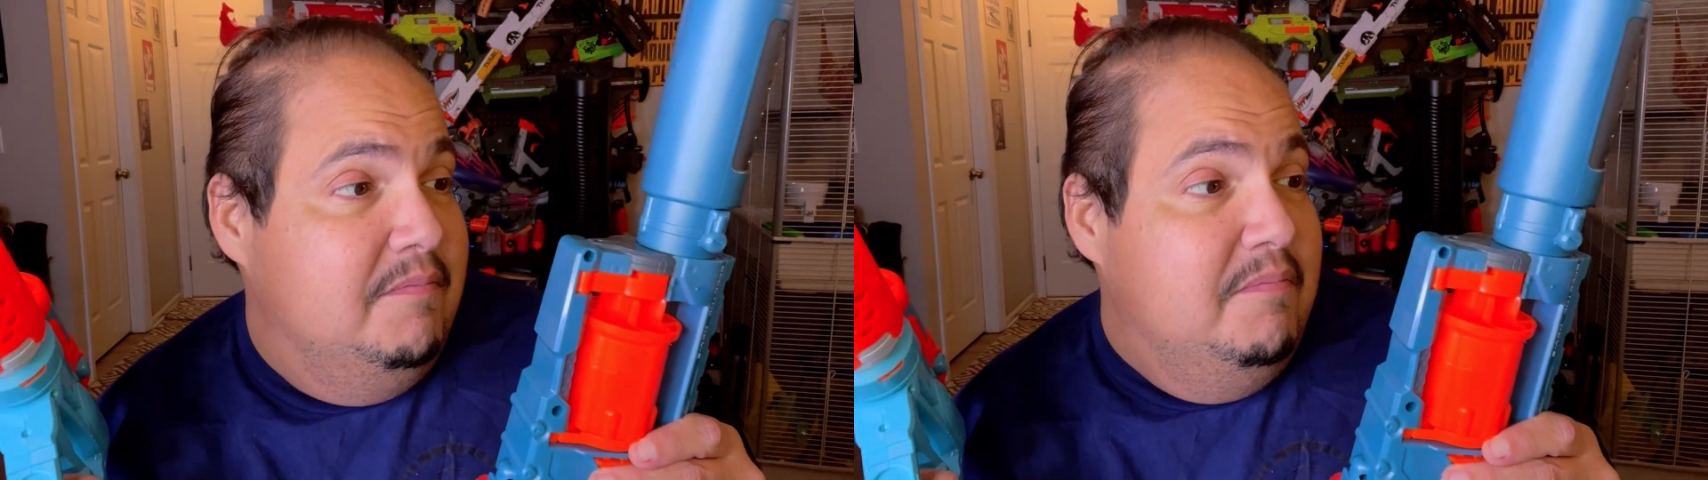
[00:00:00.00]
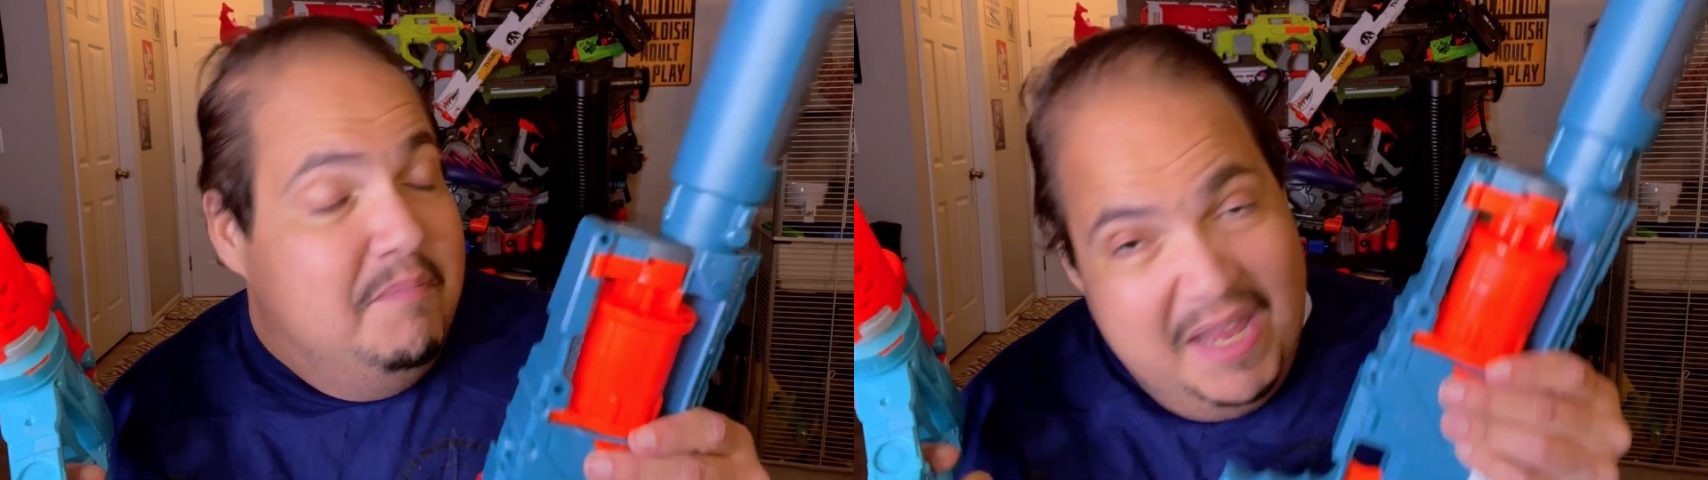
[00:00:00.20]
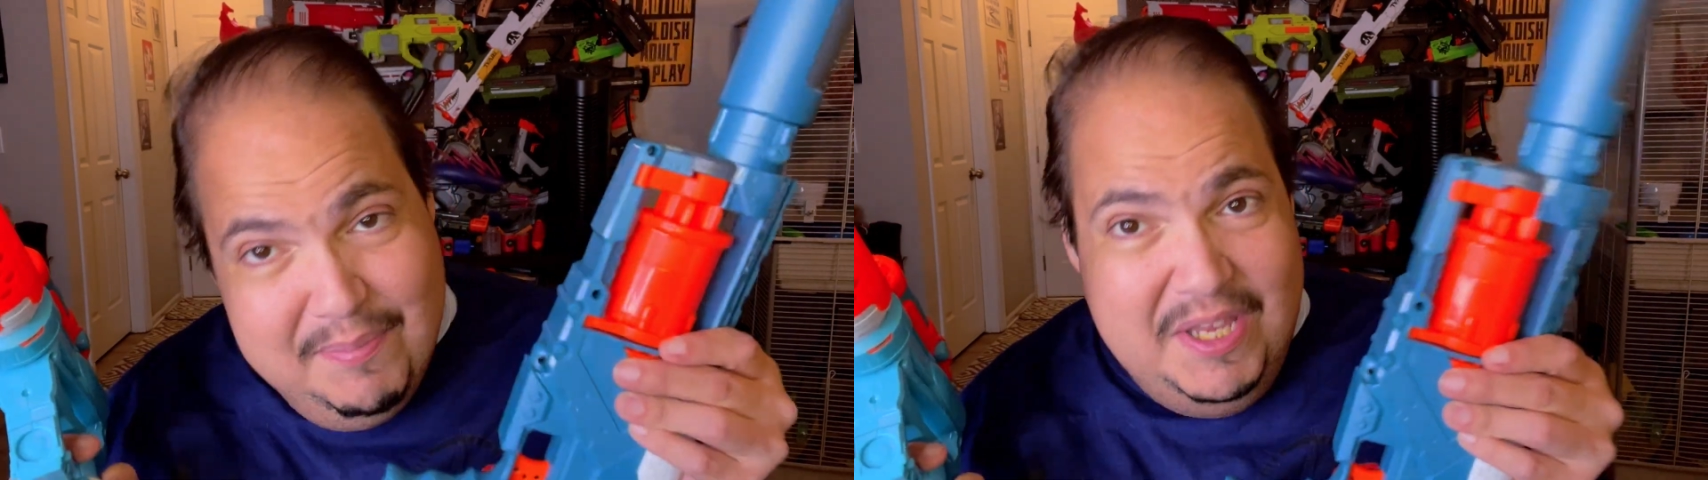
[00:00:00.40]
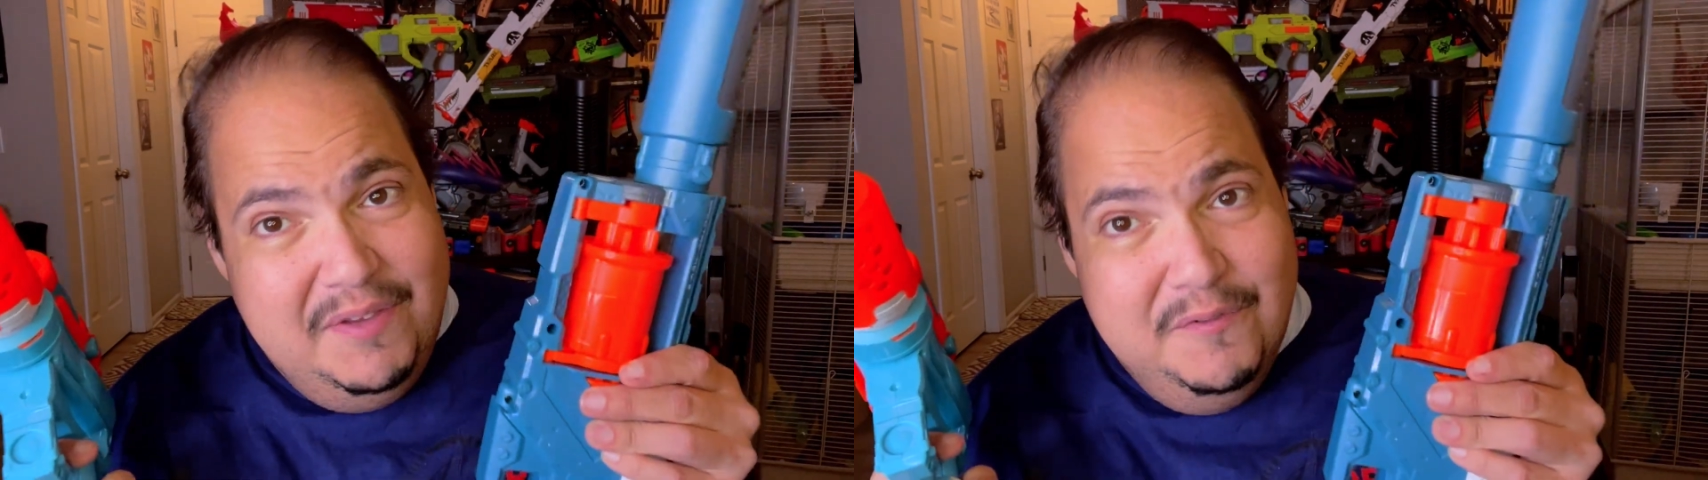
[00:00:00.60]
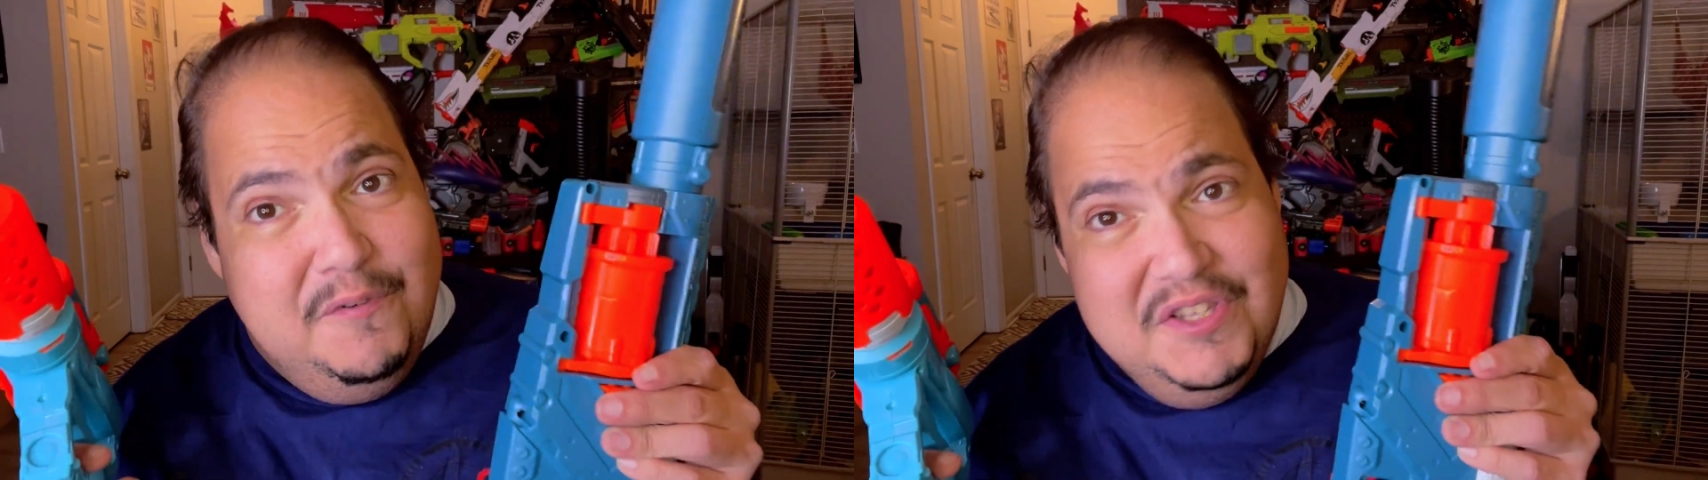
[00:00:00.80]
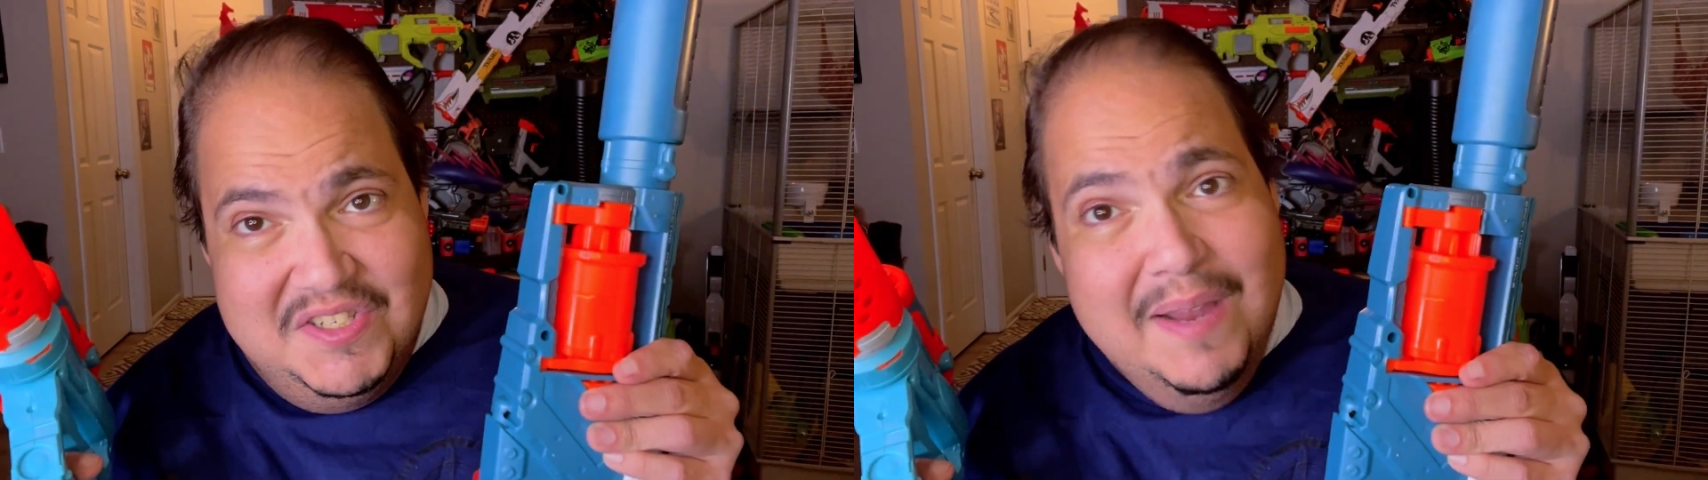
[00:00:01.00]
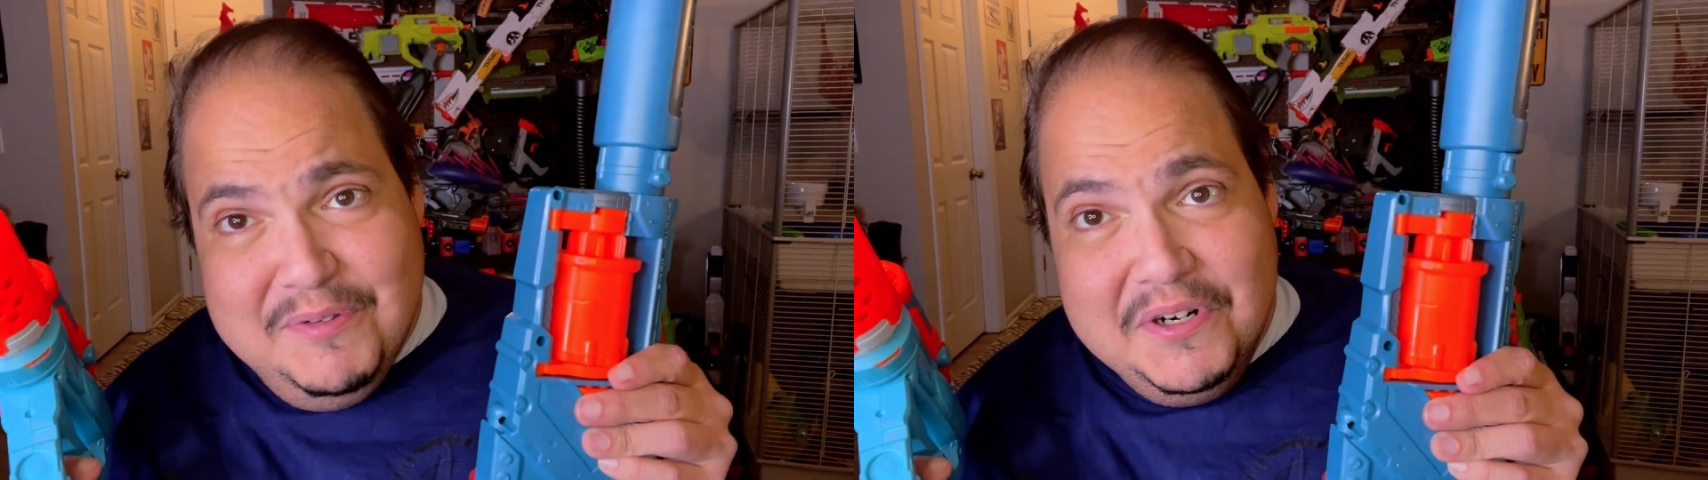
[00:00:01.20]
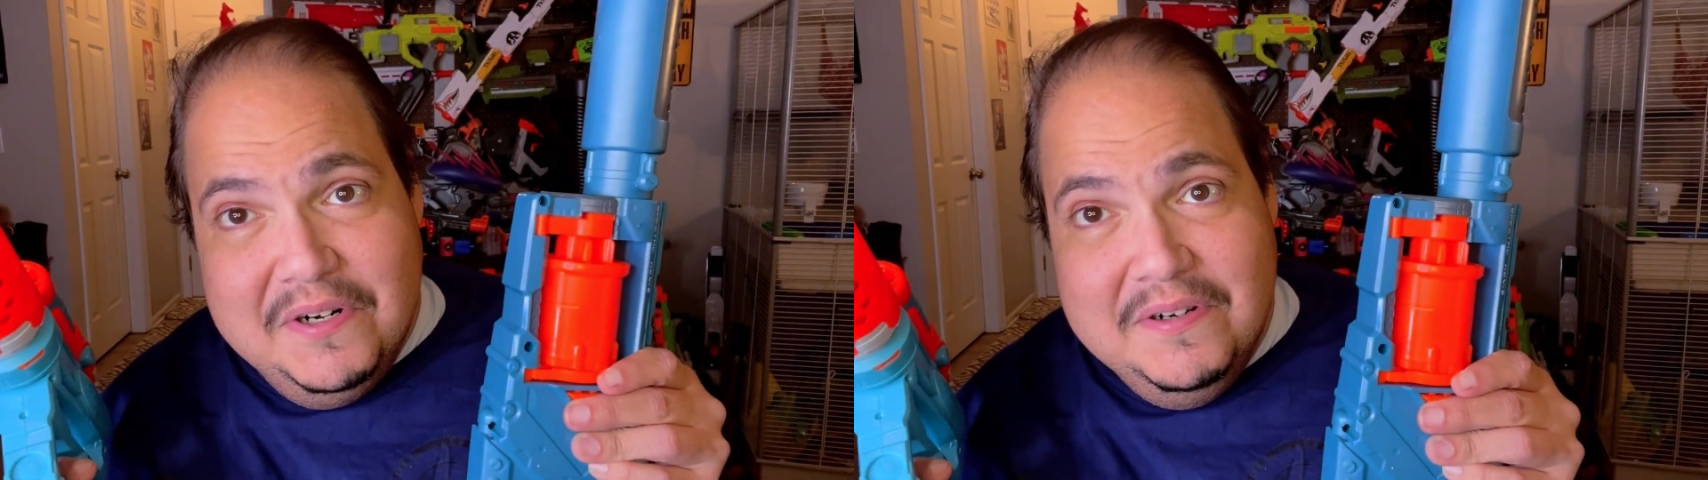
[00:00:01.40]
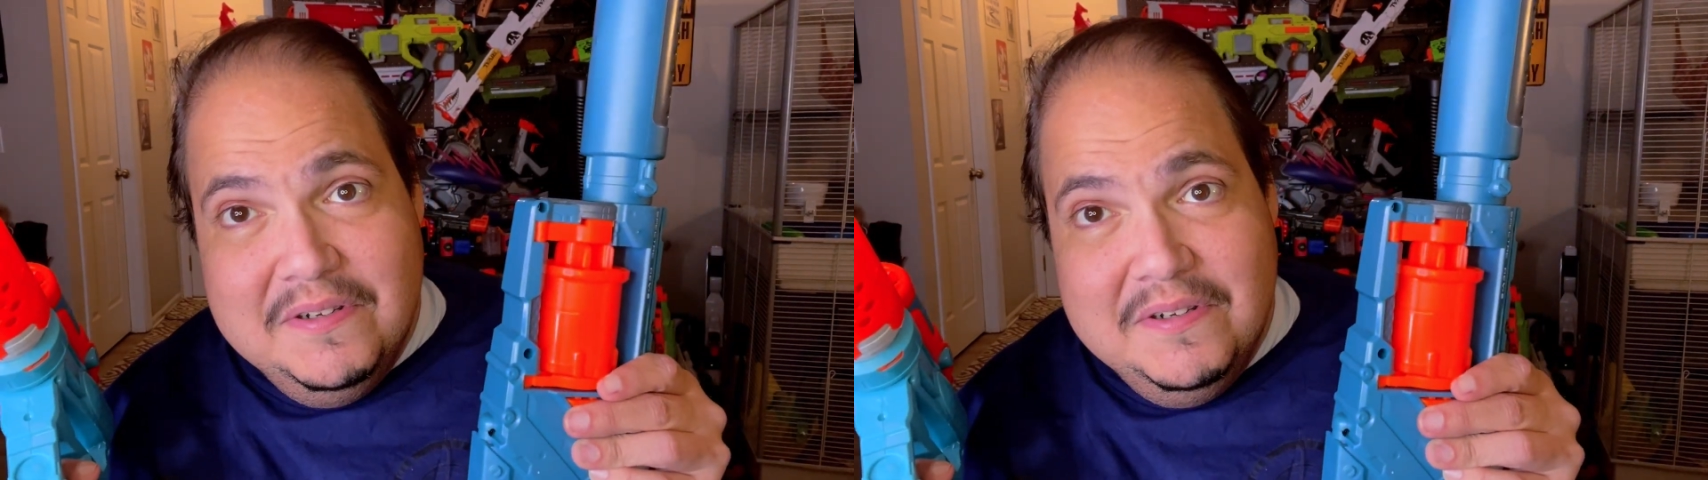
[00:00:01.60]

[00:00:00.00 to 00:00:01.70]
maybe even for the Scepter.